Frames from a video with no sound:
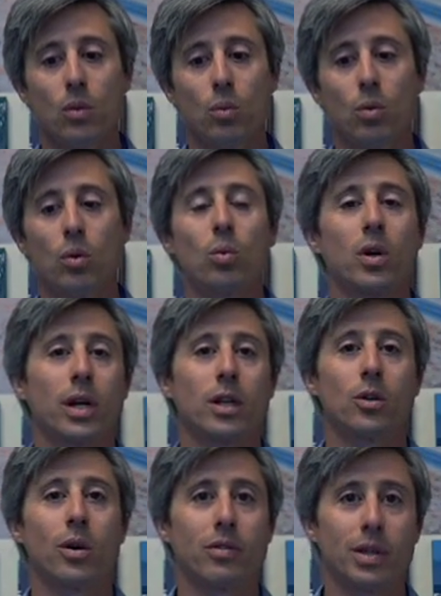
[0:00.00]
going to
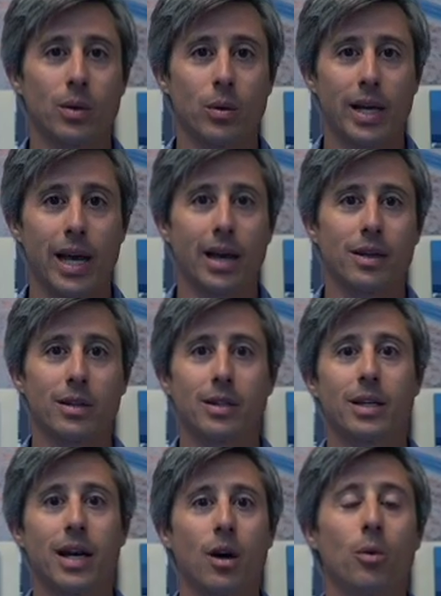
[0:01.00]
do everything we can
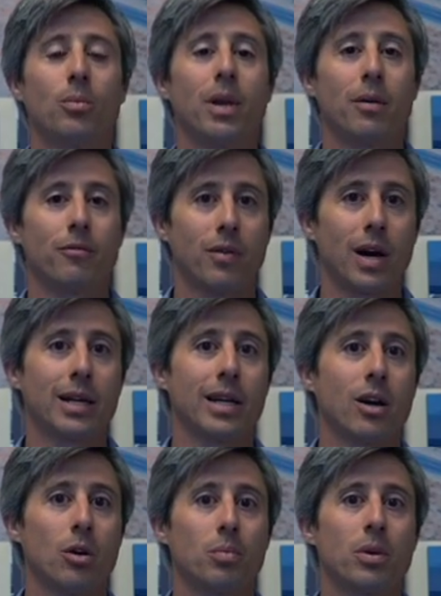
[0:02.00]
to help them find
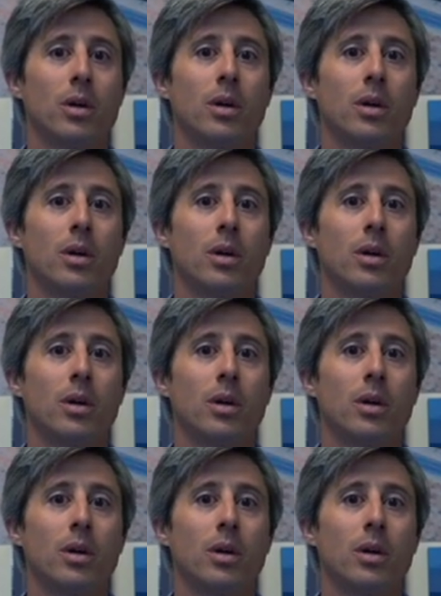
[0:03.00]
help